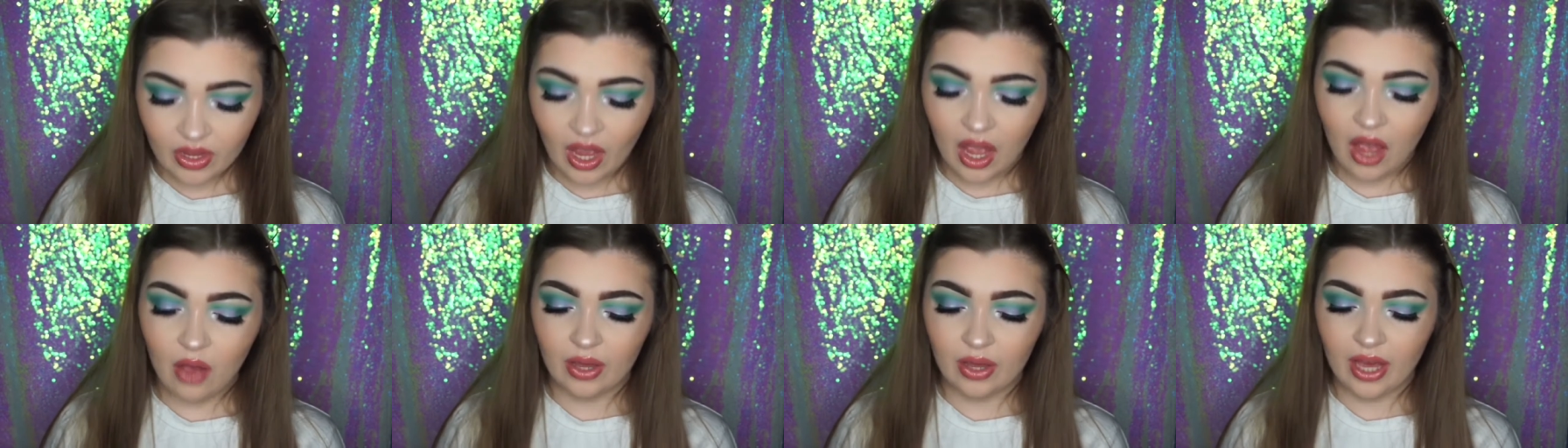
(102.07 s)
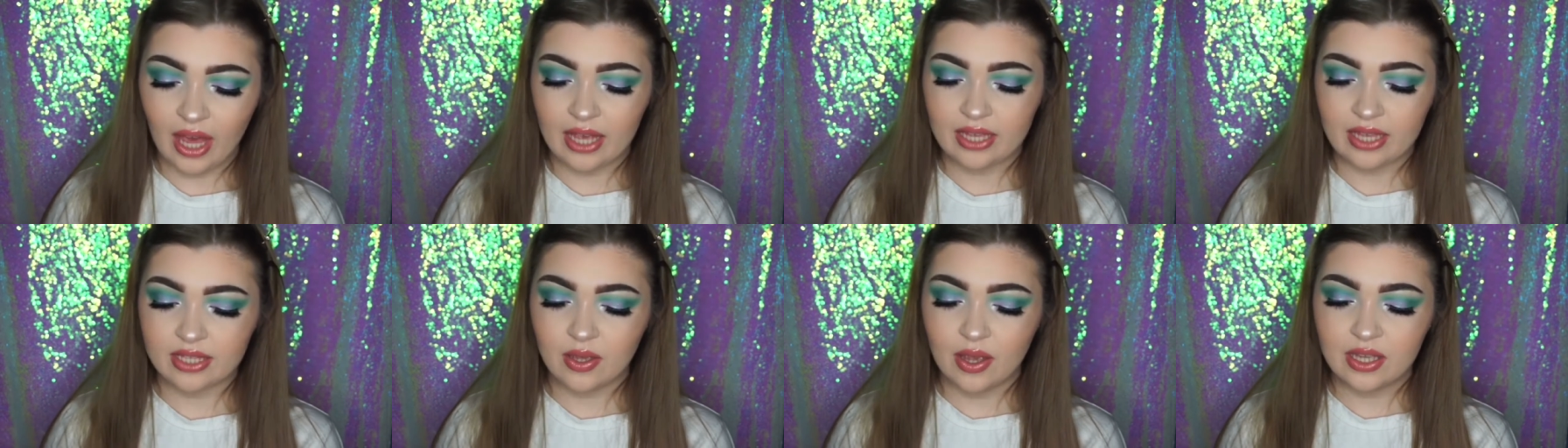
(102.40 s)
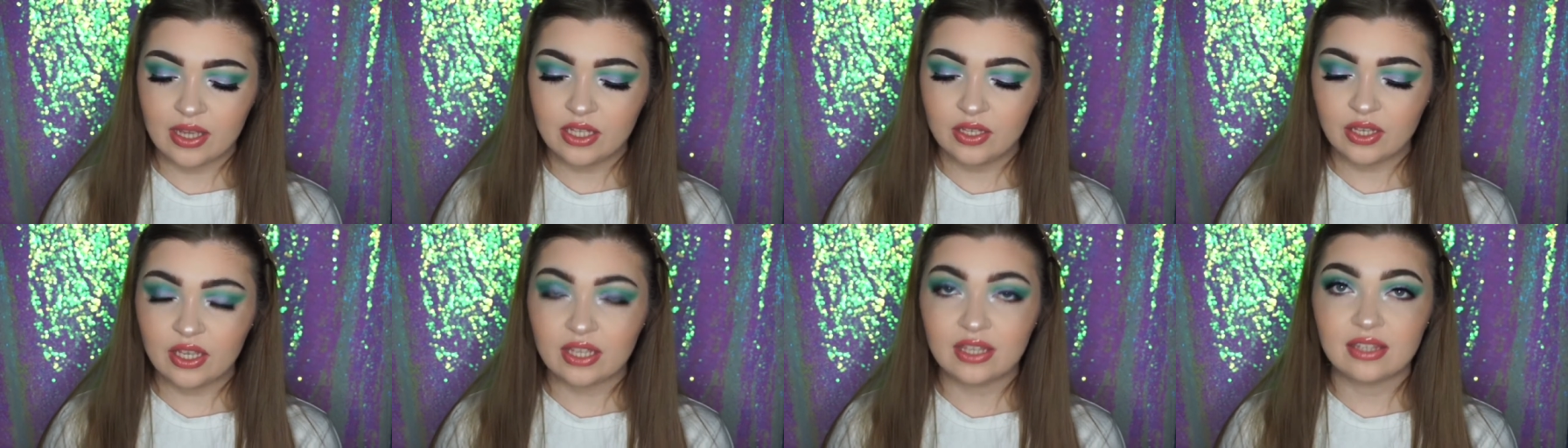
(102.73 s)
Okay so as
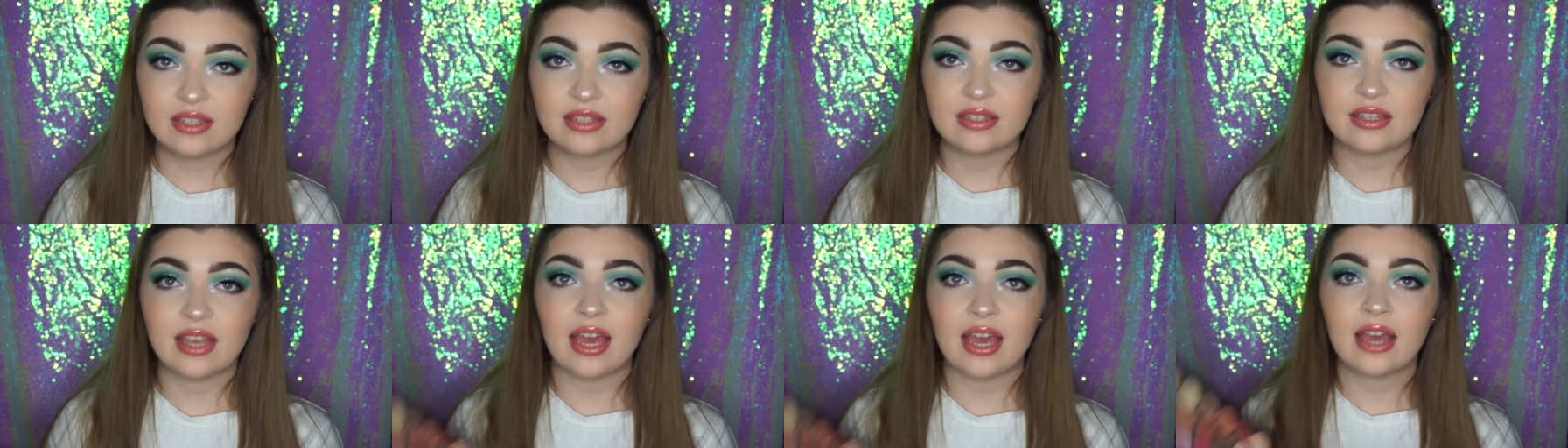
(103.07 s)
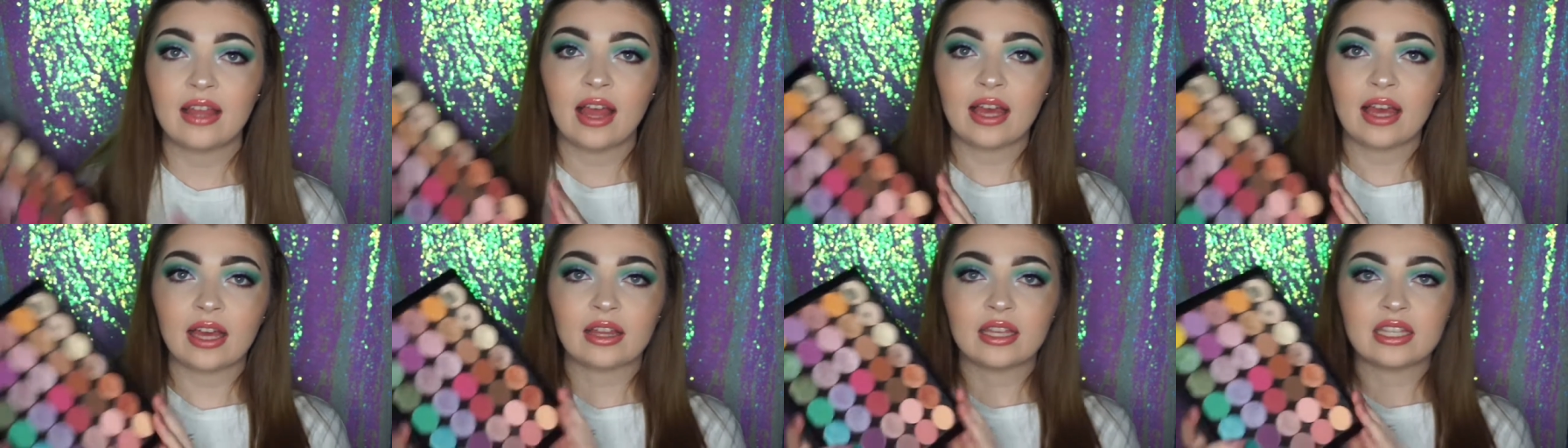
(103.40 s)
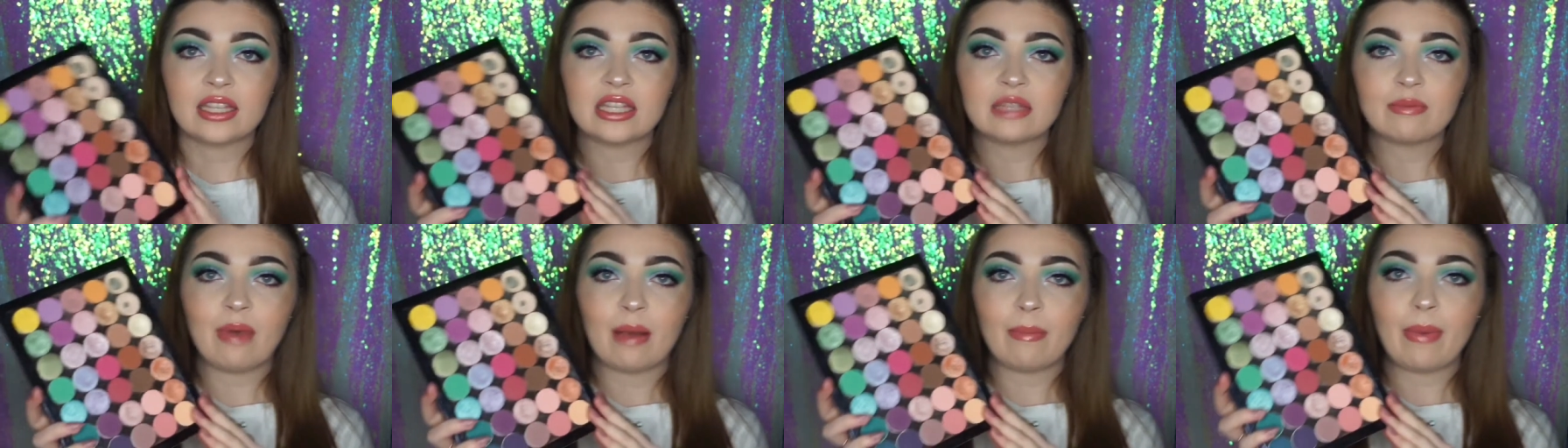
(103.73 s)
you can see like this
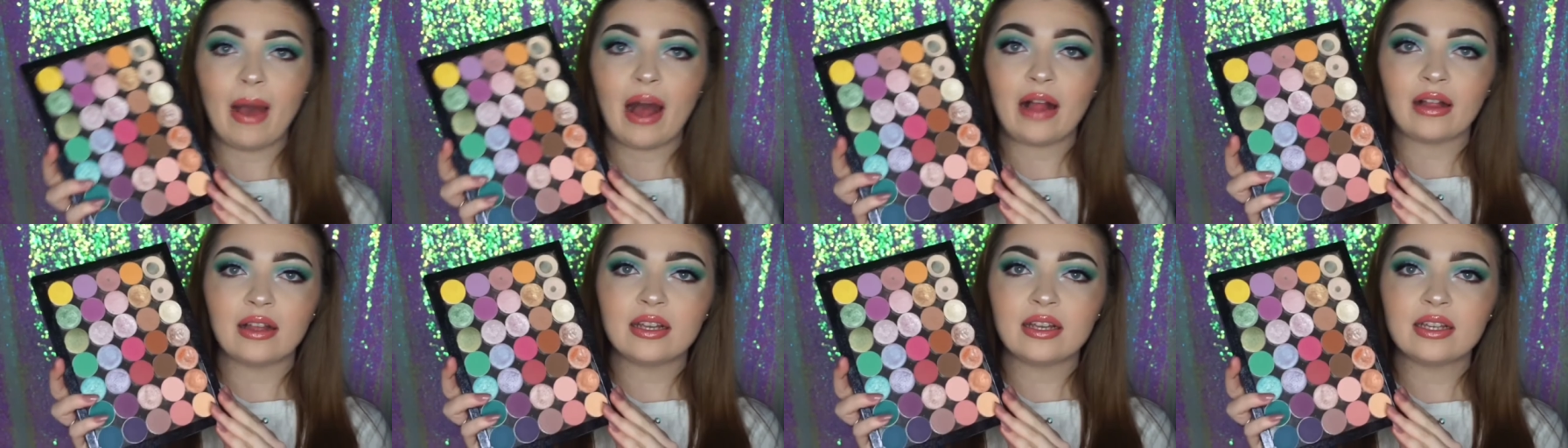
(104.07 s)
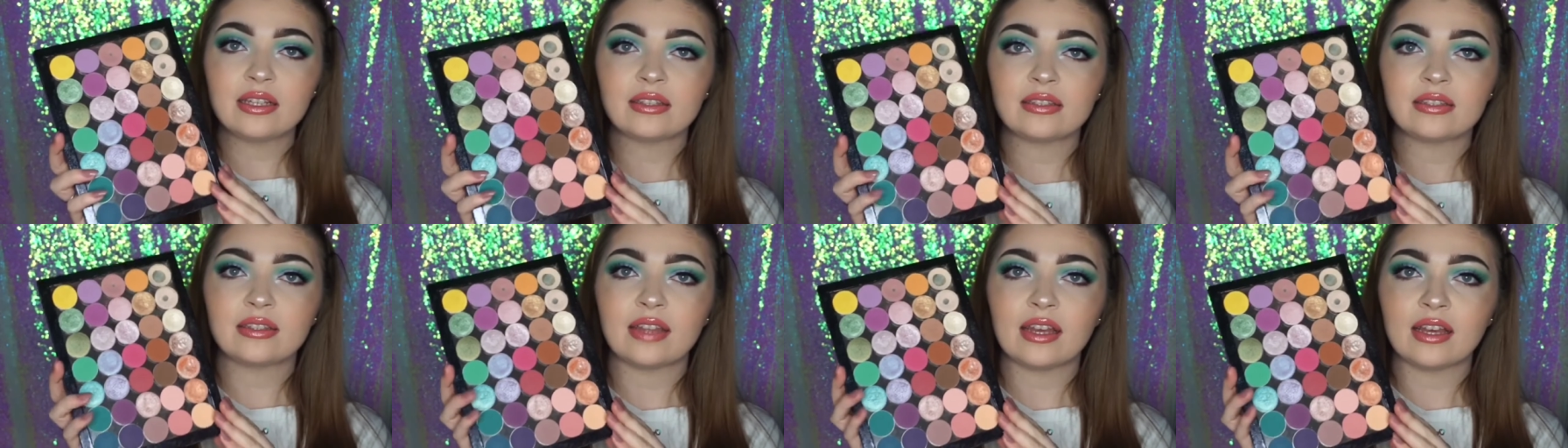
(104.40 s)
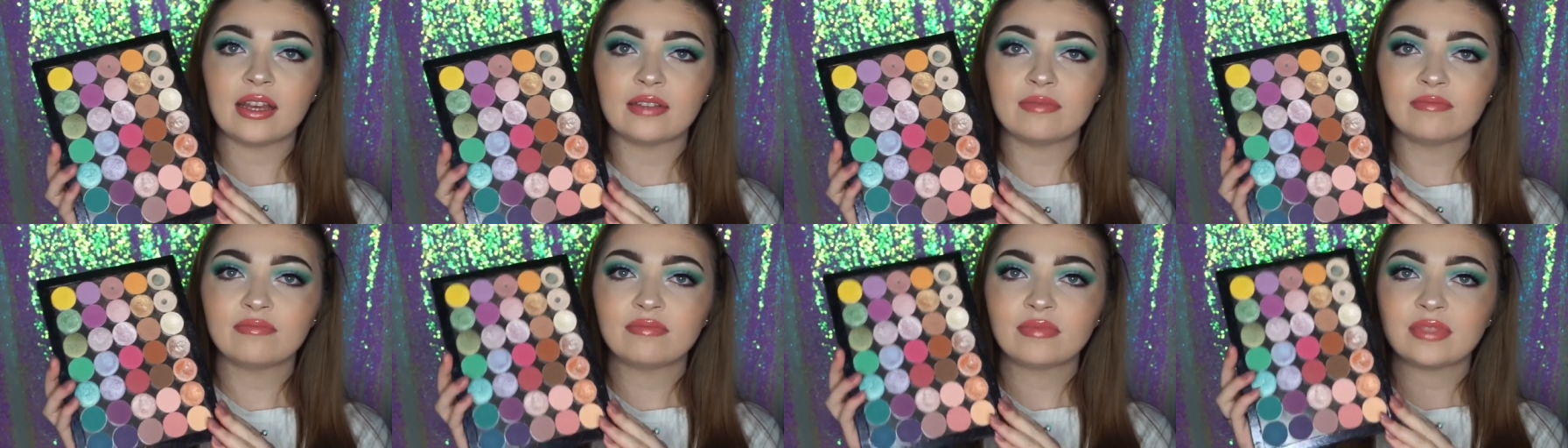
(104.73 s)
is my palette
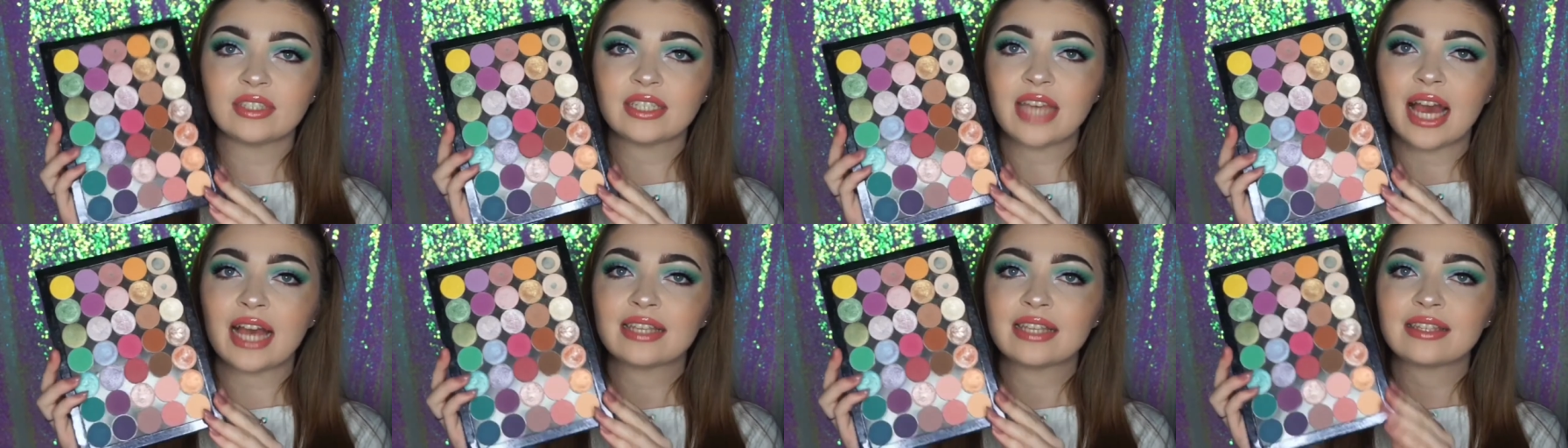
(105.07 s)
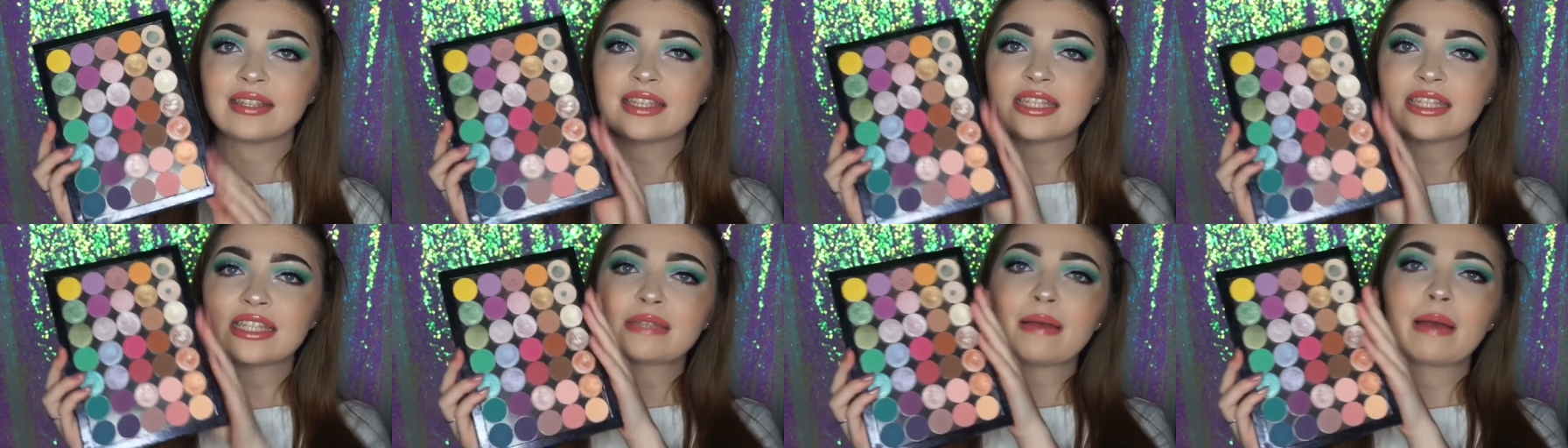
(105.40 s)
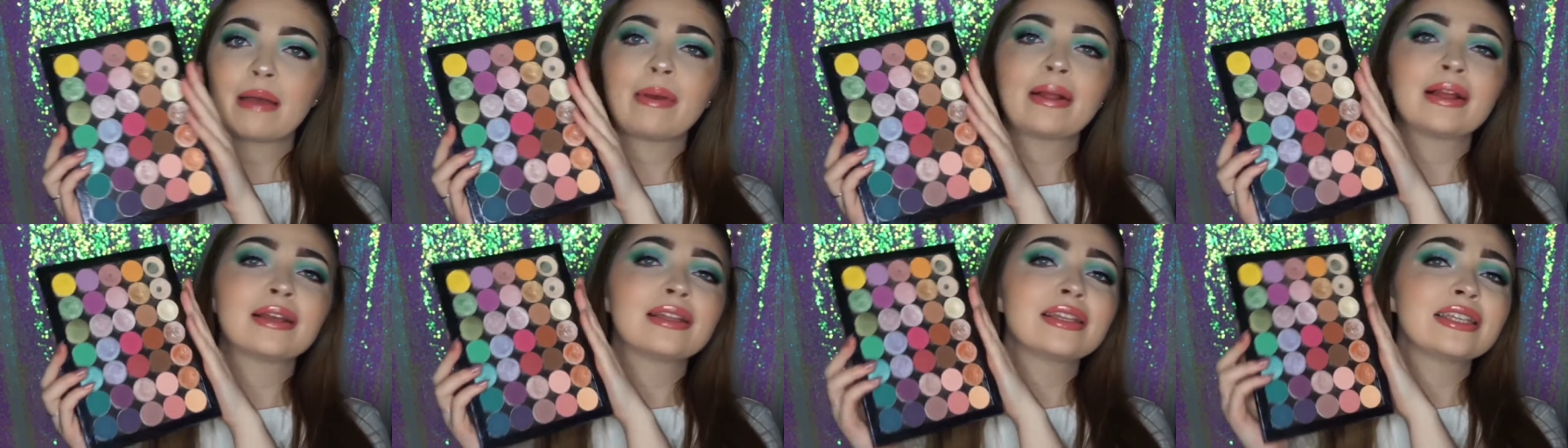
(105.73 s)
that yes,
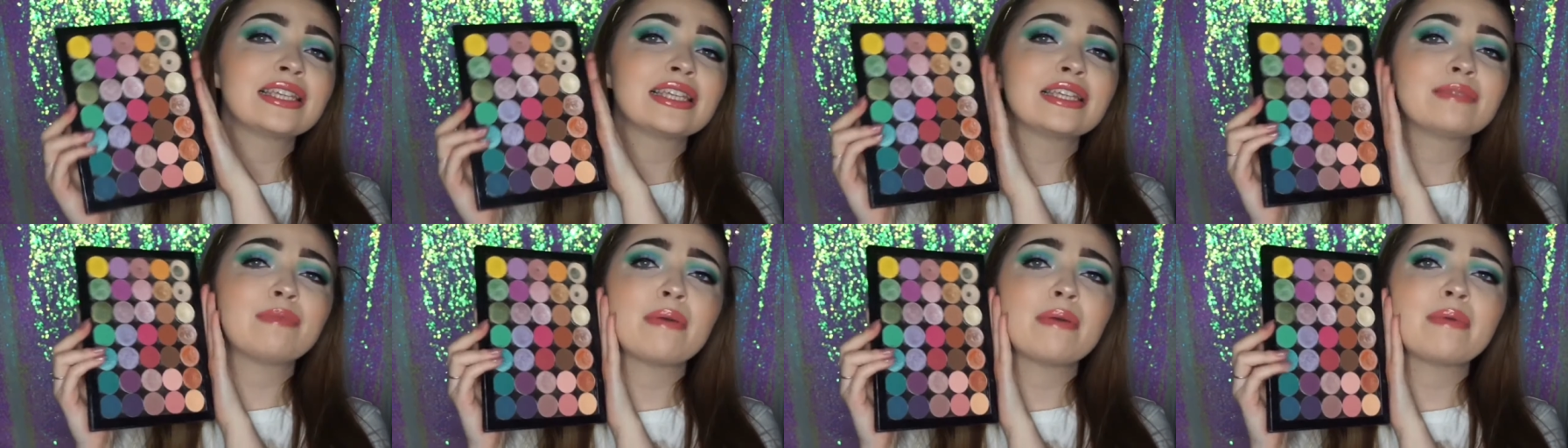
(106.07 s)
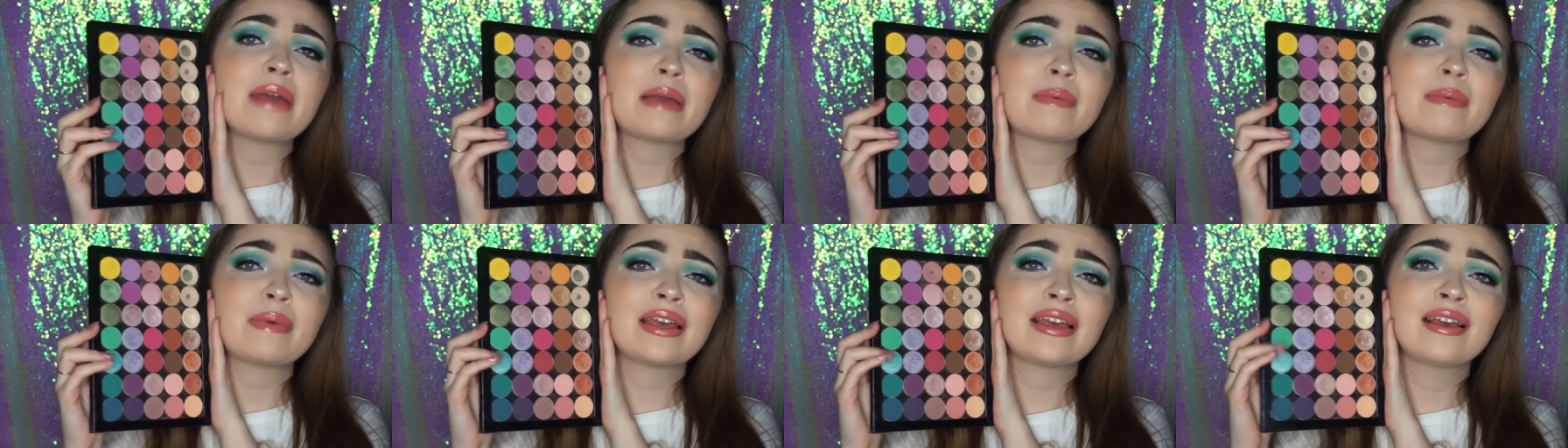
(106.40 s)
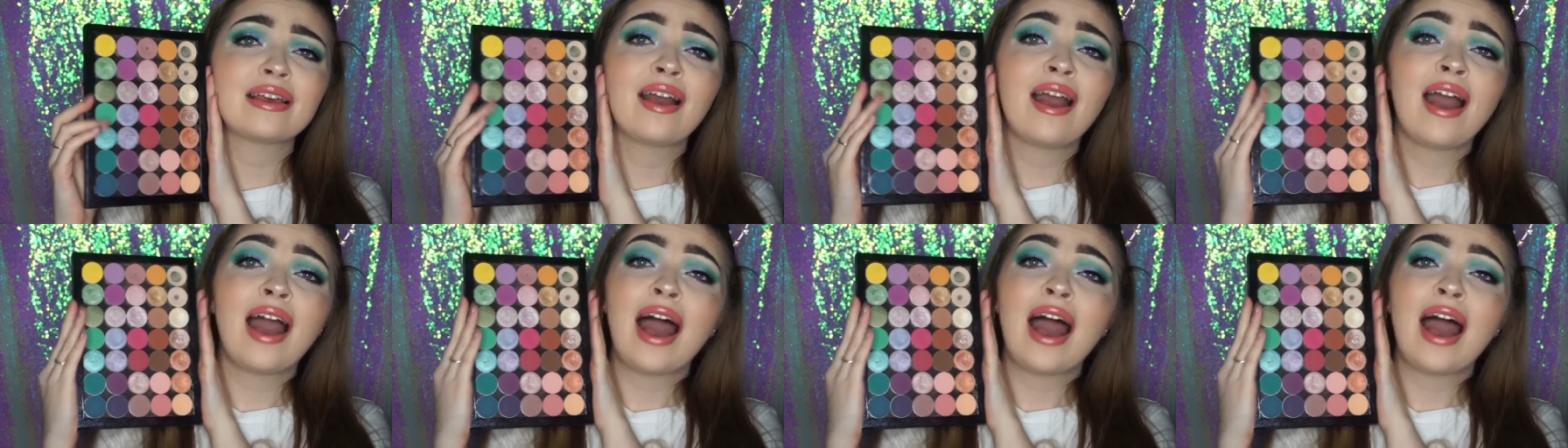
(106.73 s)
this is my baby.